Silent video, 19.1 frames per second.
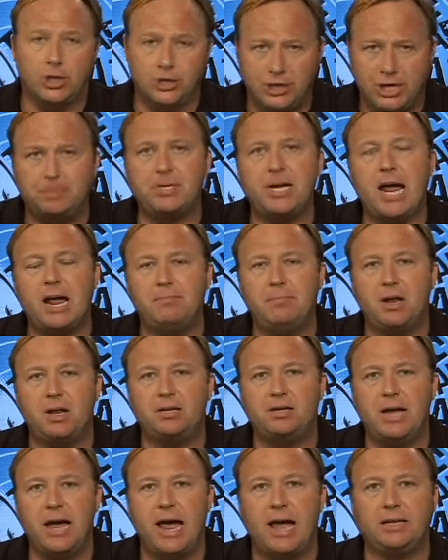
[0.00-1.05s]
our ships had
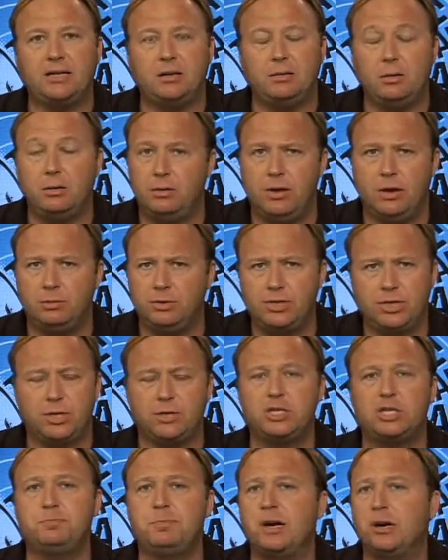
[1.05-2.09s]
been attacked, and that it
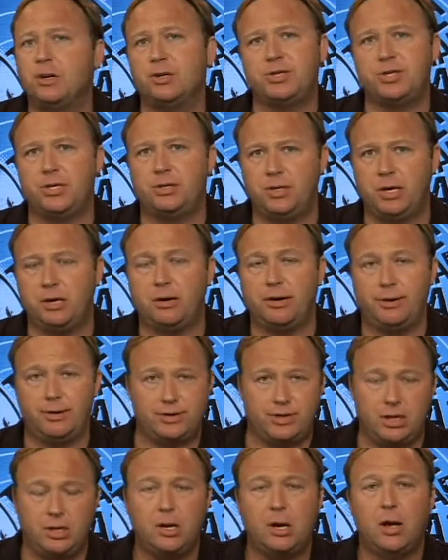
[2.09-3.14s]
was conspiracy
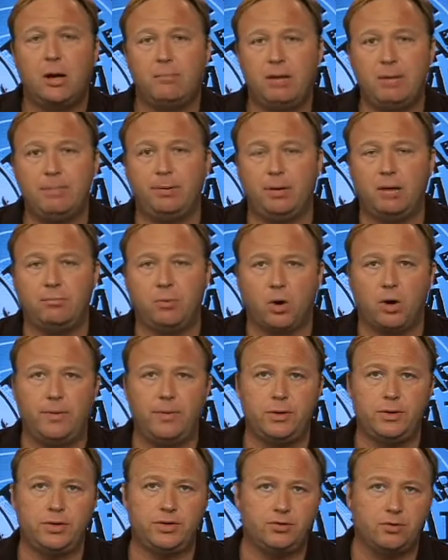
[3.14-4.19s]
theories, that people on
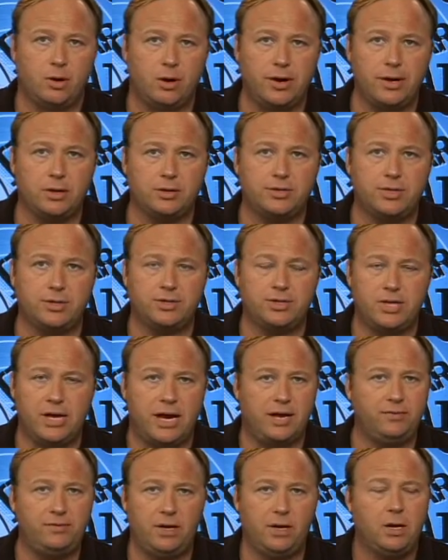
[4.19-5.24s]
board the destroyers had
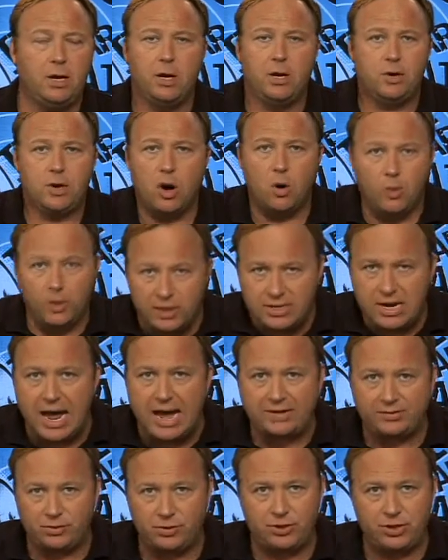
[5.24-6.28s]
said that no one
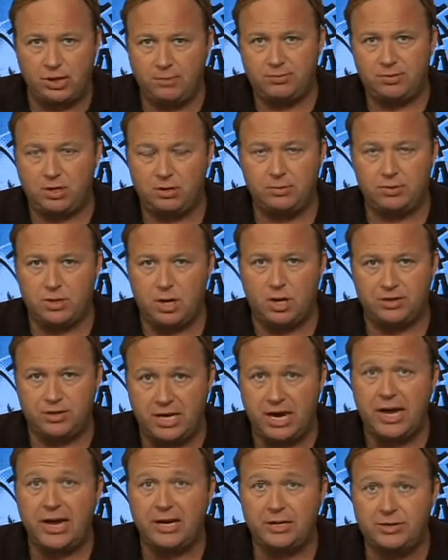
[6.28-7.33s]
attacked the ships and it was all
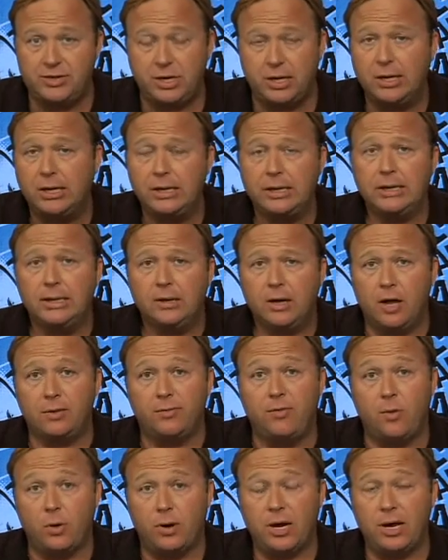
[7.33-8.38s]
staged. And
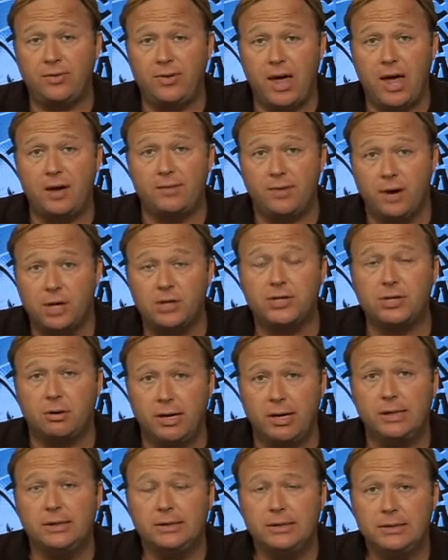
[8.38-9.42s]
on the 40th
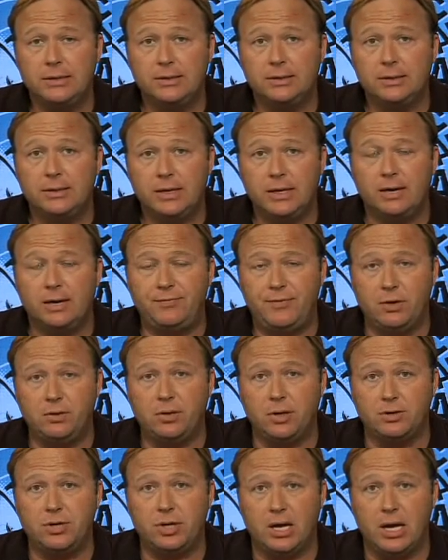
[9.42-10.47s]
anniversary, a
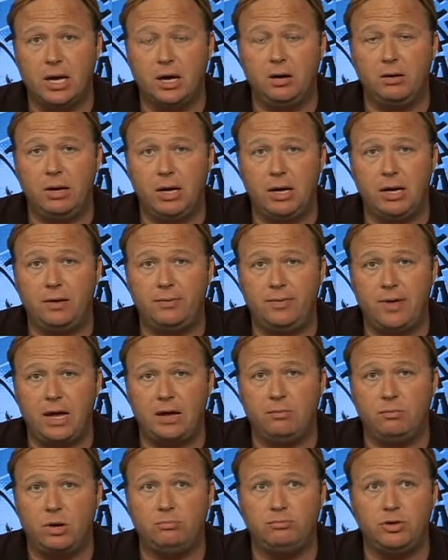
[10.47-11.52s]
few years ago,
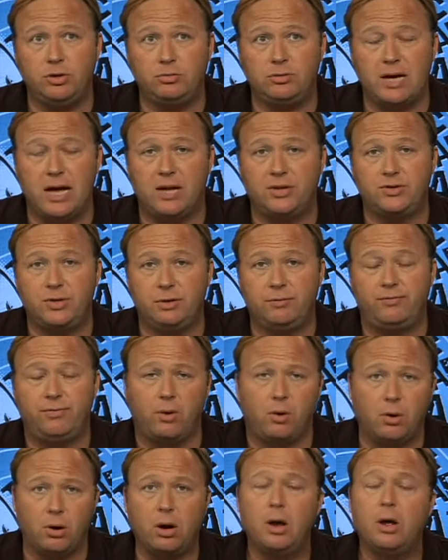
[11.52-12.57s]

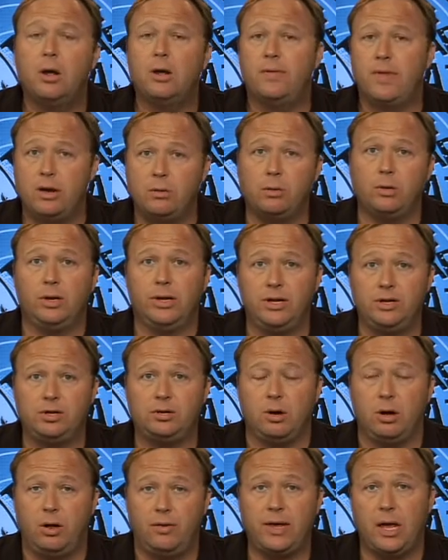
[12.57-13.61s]
2004, they
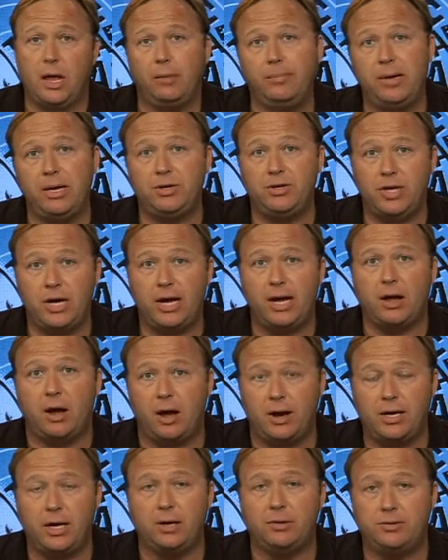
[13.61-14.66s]
released all the
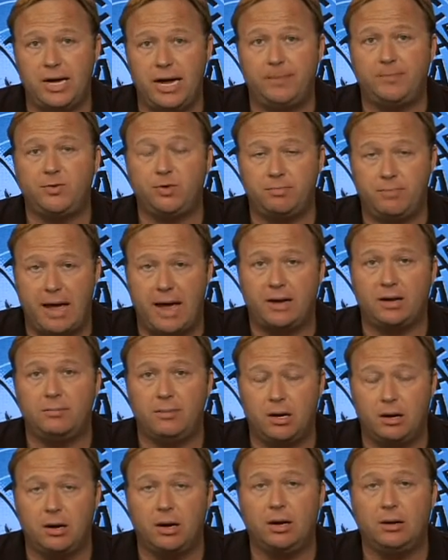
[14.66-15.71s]
LBJ audio tapes with
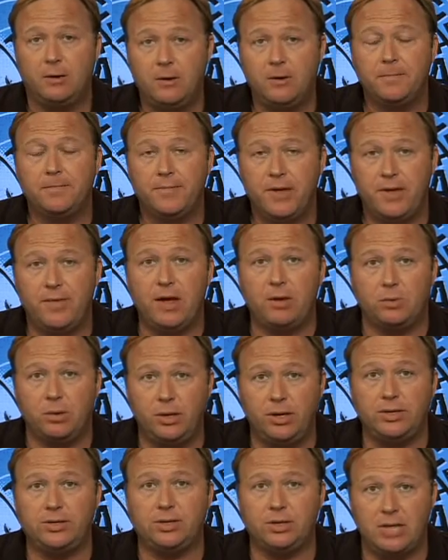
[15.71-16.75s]
McNamara, and they
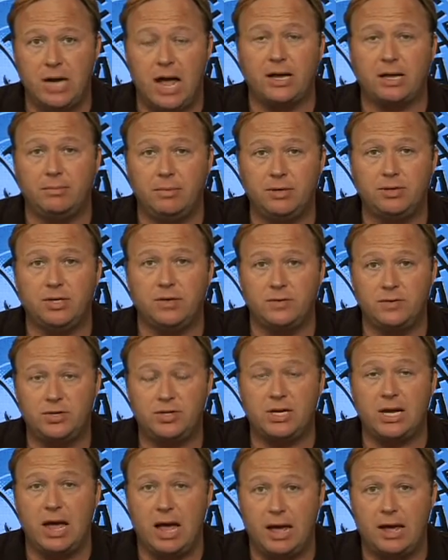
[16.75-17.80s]
released the documents, and
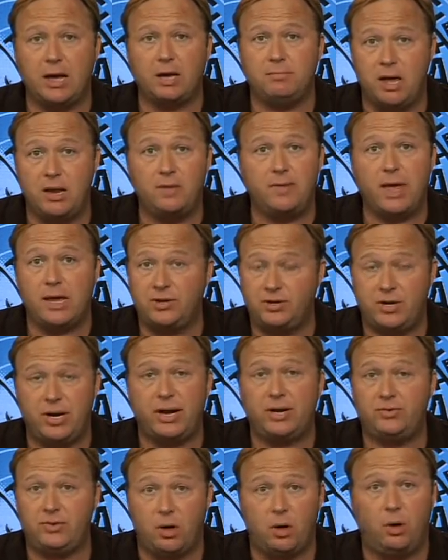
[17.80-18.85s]
the CIA admitted they
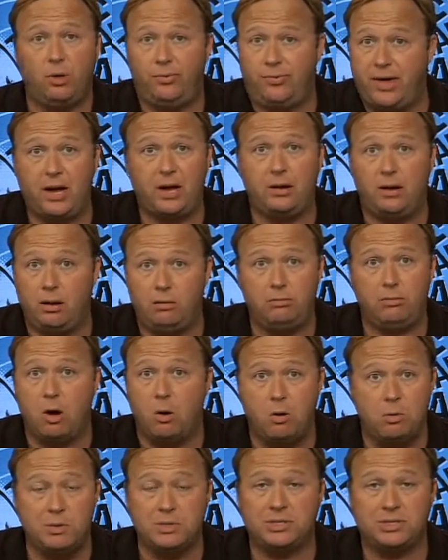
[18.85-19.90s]
staged the whole thing,
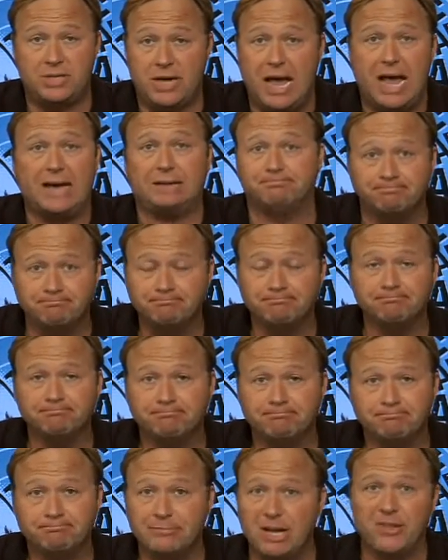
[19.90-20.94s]
and no one was attacked.
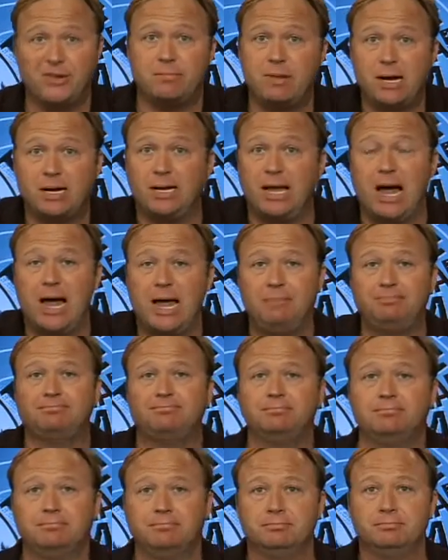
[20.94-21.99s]
Another big
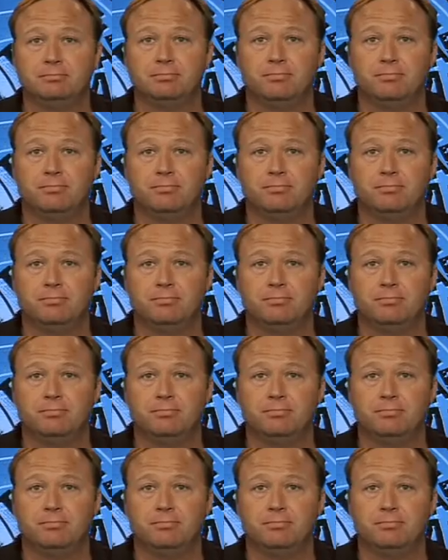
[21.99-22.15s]
lie.